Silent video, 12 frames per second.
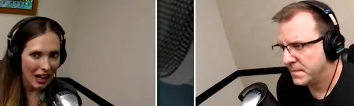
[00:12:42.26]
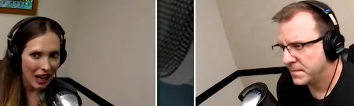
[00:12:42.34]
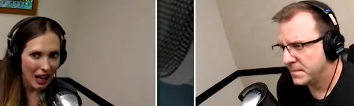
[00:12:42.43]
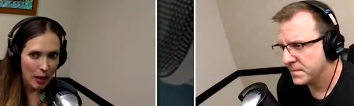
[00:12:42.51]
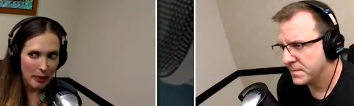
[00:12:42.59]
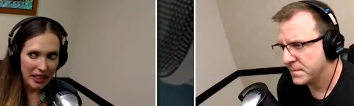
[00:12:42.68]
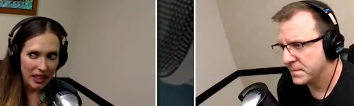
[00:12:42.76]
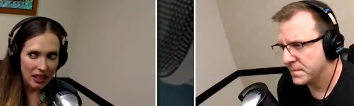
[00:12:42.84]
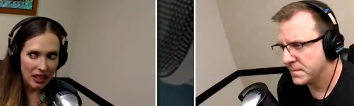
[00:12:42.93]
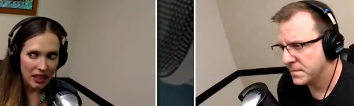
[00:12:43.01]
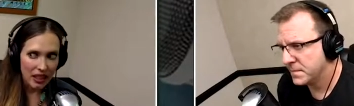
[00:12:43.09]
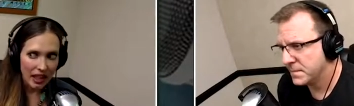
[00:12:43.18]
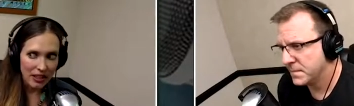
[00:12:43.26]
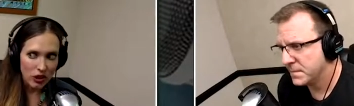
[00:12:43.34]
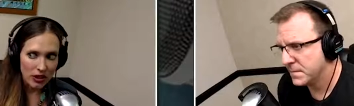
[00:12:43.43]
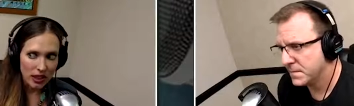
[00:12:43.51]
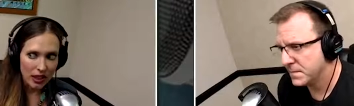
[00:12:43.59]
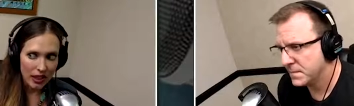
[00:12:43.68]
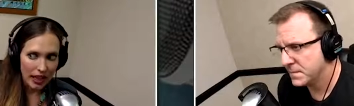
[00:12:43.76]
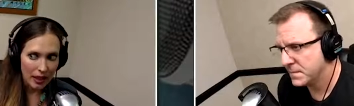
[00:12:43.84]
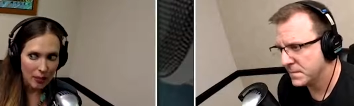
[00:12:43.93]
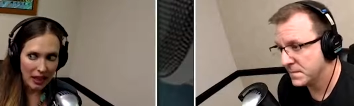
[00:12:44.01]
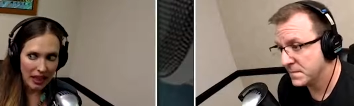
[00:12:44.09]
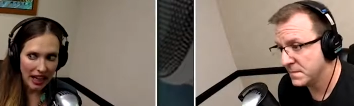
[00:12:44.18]
Speaker 1: I mean, I just kind of
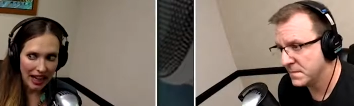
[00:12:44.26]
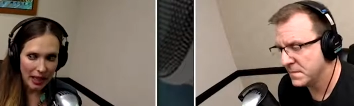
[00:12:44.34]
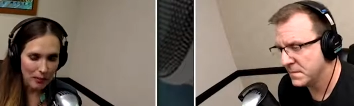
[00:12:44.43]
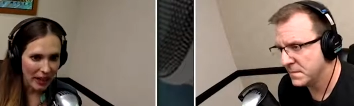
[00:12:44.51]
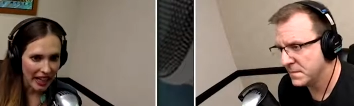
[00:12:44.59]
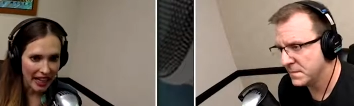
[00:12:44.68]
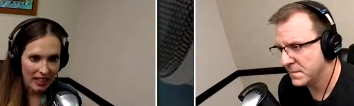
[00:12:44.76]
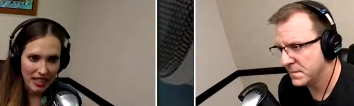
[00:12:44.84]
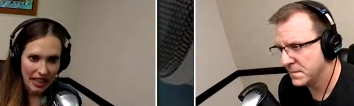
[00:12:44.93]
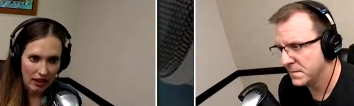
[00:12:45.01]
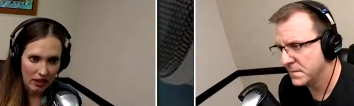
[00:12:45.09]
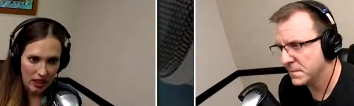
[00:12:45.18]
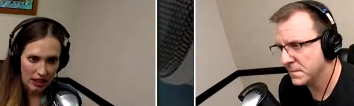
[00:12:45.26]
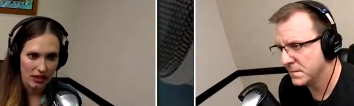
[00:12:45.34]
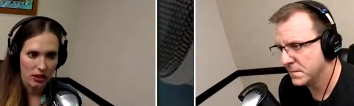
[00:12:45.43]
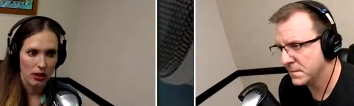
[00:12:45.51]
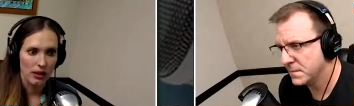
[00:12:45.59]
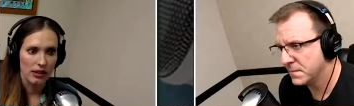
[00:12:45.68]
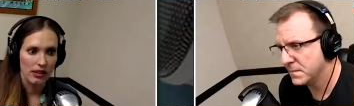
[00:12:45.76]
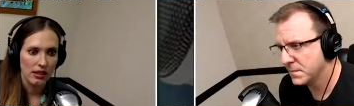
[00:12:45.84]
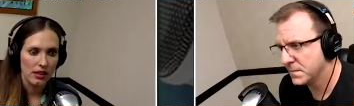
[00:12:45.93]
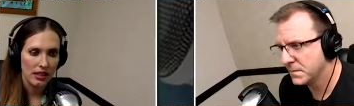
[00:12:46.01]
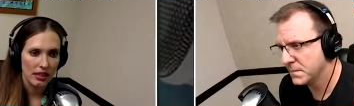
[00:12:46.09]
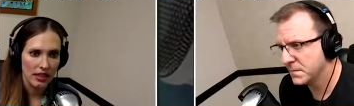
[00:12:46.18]
had my I had my head down and I started
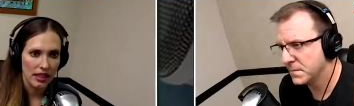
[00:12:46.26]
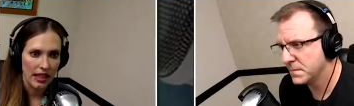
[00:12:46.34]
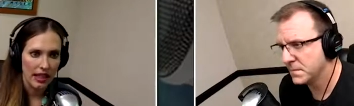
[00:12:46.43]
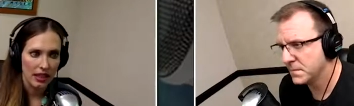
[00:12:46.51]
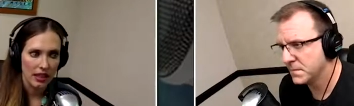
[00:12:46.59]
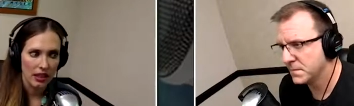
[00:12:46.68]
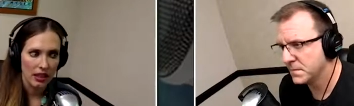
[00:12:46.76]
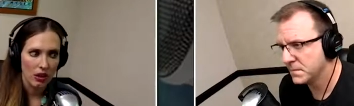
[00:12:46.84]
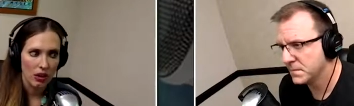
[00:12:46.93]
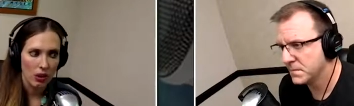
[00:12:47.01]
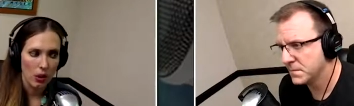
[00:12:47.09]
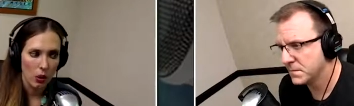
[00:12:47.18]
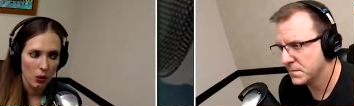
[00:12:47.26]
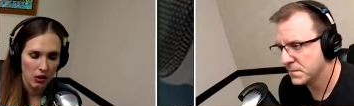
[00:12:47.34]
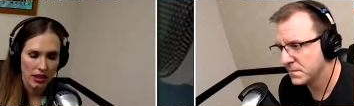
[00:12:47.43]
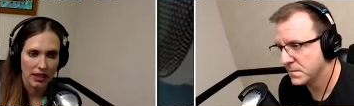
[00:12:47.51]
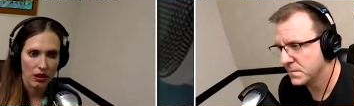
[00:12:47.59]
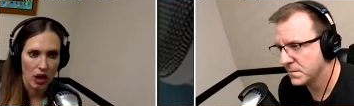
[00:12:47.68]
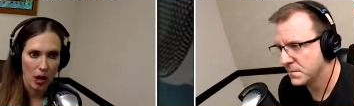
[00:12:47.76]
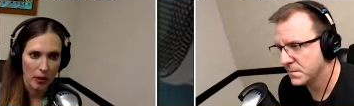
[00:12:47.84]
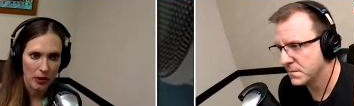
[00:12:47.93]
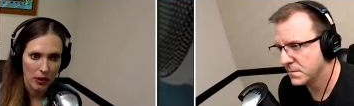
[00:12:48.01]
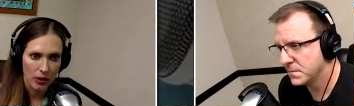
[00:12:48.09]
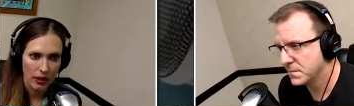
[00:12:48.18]
soliciting wholesale
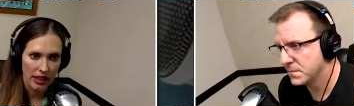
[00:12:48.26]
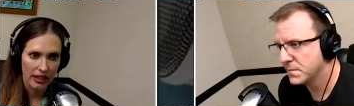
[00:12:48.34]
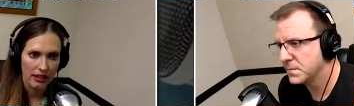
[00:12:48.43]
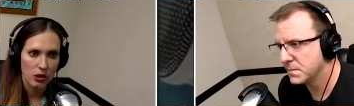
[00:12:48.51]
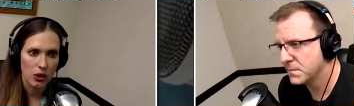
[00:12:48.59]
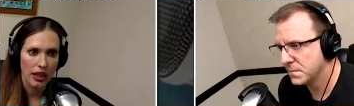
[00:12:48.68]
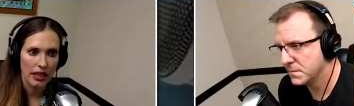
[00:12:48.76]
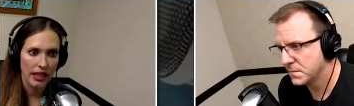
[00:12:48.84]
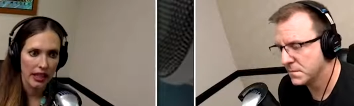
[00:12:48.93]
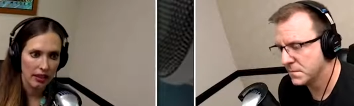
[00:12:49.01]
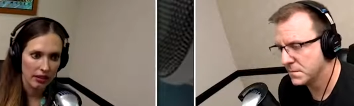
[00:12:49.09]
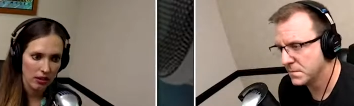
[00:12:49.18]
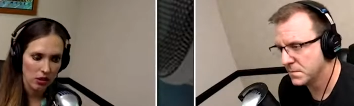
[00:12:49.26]
opportunities, trying to get into